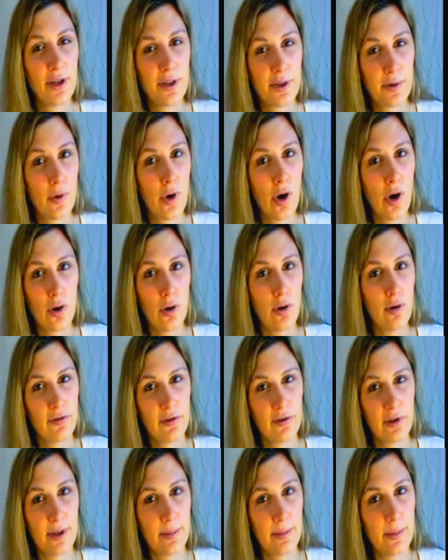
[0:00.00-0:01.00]
They're all
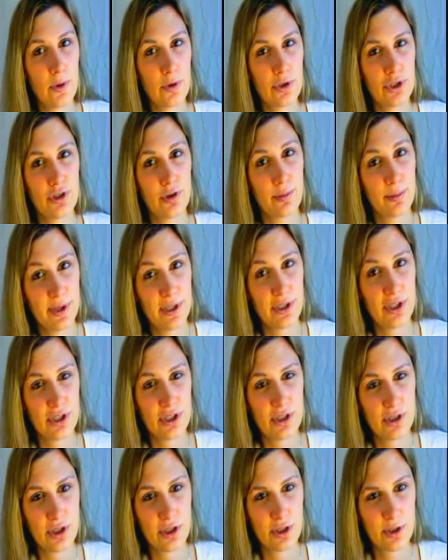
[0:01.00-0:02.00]
overly emotional
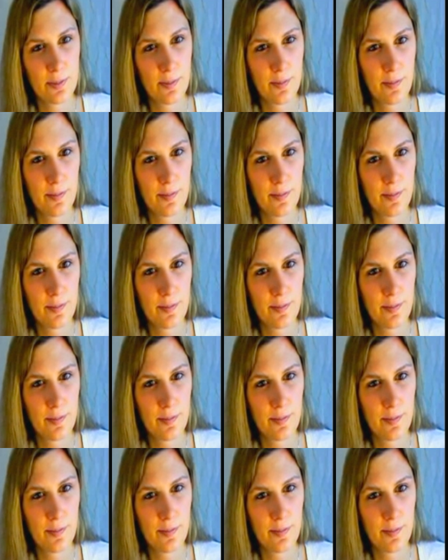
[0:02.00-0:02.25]
bitches.